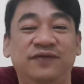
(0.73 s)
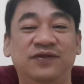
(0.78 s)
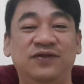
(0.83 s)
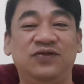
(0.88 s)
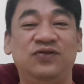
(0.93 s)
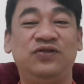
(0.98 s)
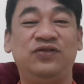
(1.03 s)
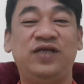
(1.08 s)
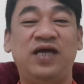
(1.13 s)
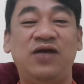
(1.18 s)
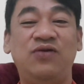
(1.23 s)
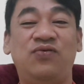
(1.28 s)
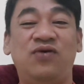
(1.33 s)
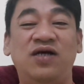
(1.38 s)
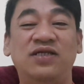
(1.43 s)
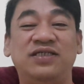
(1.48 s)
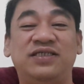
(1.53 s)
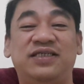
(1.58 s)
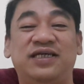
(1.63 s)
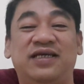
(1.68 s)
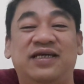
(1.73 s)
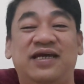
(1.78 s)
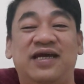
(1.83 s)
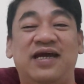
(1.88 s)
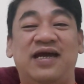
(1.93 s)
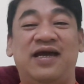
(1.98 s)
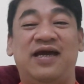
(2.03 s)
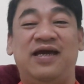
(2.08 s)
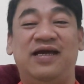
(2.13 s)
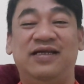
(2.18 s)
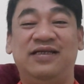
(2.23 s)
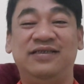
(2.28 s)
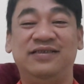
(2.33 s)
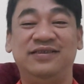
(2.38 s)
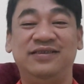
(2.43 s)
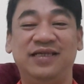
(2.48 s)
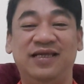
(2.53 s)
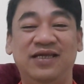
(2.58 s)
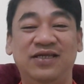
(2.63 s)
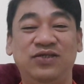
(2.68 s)
Good day once
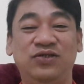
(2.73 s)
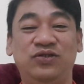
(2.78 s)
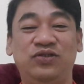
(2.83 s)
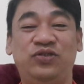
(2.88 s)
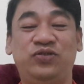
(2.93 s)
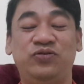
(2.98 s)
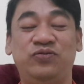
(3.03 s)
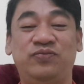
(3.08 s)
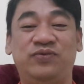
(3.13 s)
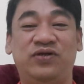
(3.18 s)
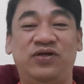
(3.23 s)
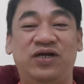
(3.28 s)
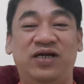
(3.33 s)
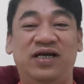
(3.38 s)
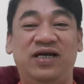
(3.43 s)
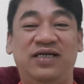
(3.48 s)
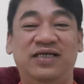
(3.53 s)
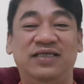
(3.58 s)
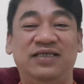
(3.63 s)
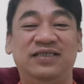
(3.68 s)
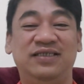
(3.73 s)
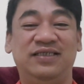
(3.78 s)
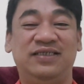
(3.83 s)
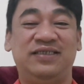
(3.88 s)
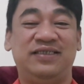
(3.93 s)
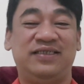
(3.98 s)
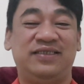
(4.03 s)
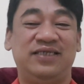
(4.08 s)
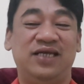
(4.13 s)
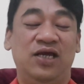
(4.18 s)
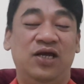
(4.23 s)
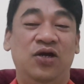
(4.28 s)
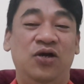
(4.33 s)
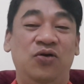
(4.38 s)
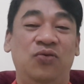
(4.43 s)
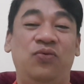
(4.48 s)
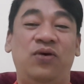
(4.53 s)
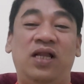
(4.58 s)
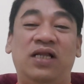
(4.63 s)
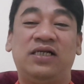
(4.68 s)
again, YouTubers.
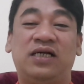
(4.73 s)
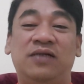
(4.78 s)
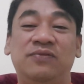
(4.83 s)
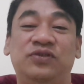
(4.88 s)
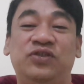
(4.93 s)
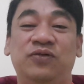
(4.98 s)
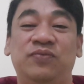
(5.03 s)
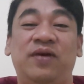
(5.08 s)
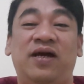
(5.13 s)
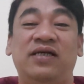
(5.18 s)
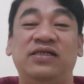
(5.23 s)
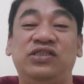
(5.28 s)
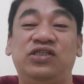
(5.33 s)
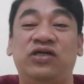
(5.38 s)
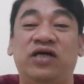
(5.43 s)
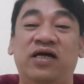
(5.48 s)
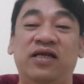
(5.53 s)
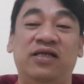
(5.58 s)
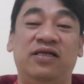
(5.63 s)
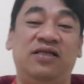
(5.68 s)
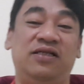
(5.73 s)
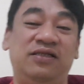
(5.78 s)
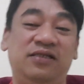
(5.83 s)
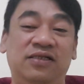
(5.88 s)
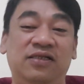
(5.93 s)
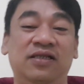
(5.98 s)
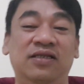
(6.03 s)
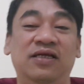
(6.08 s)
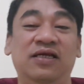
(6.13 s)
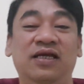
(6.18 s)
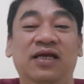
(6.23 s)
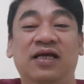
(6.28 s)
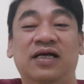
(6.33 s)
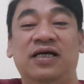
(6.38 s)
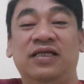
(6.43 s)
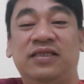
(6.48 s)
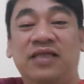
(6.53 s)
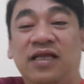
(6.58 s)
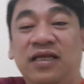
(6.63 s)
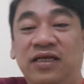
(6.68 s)
Welcome to my channel,
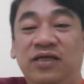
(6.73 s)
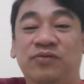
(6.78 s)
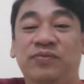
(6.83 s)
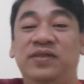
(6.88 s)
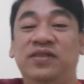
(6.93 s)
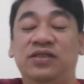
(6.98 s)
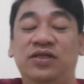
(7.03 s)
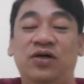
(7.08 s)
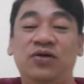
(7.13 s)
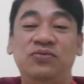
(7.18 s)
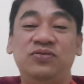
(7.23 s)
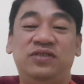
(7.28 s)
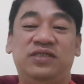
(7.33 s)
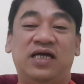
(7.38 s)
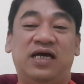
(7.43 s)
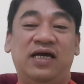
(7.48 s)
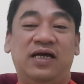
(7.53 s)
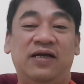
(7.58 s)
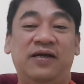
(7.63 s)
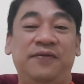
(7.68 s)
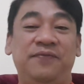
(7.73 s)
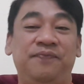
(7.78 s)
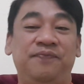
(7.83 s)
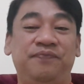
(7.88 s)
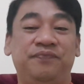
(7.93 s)
Catalino Mendoza,